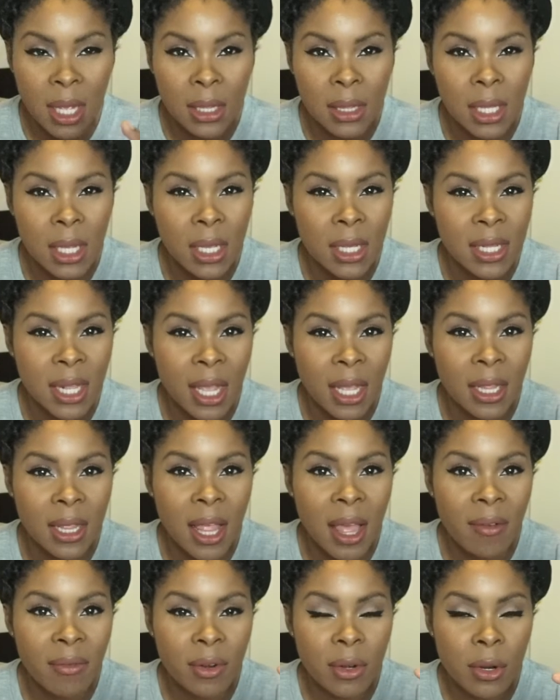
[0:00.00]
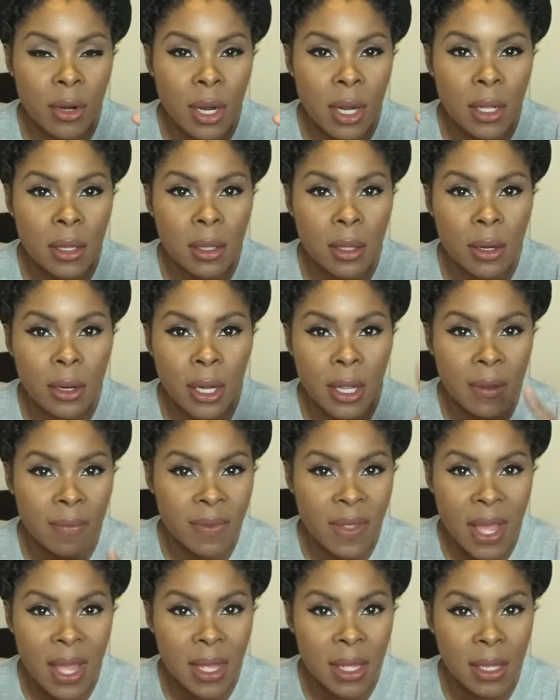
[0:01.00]
think it's like a lavender color.
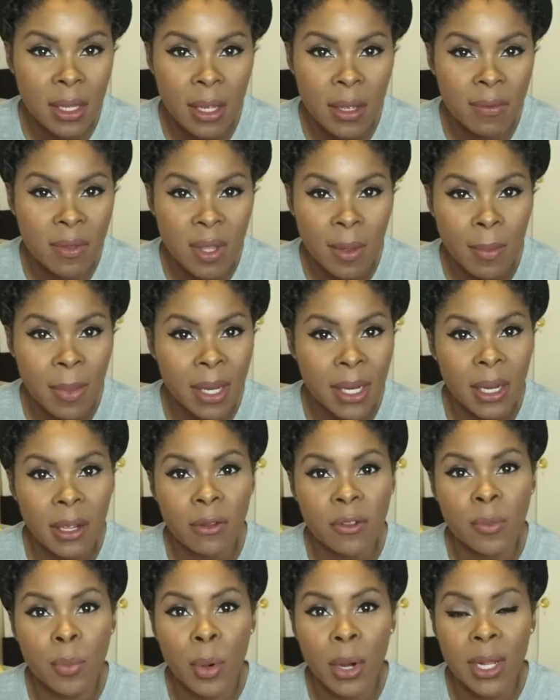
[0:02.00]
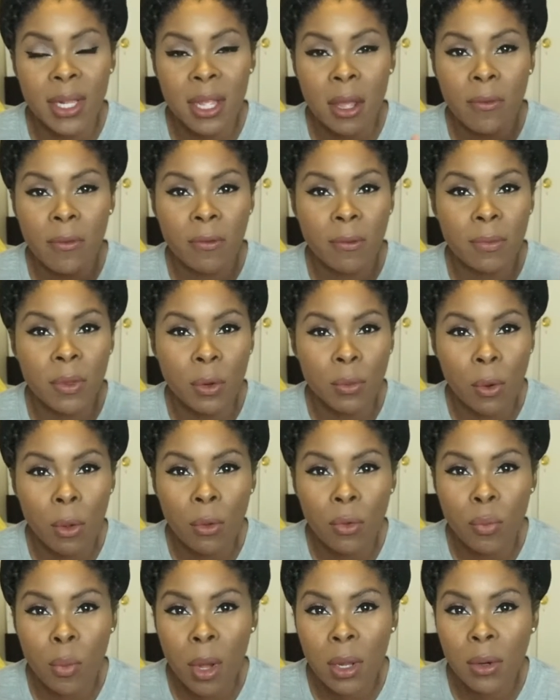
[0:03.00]
If somebody else breaks out from the
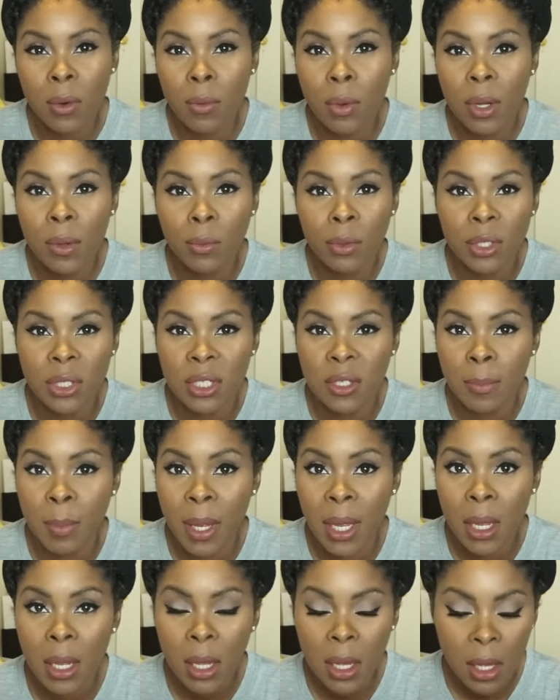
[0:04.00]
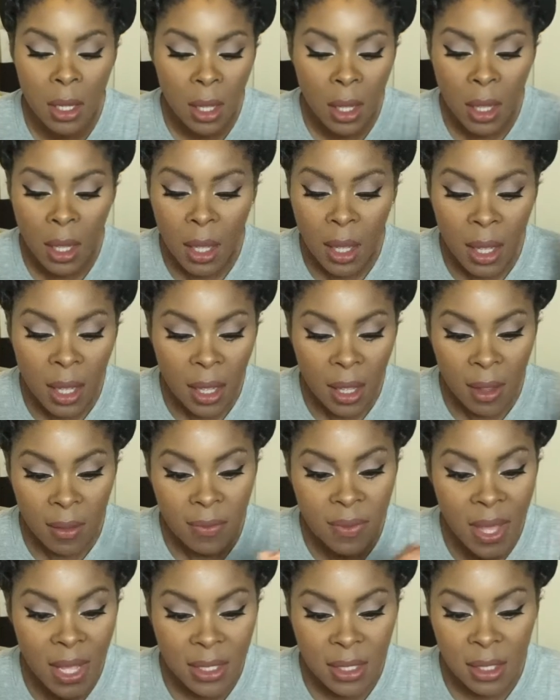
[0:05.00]
rose water one, which is pink,
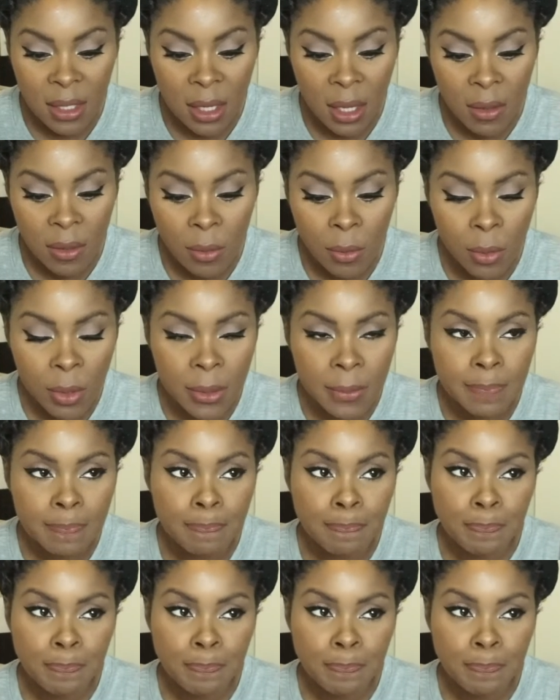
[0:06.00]
that's another one.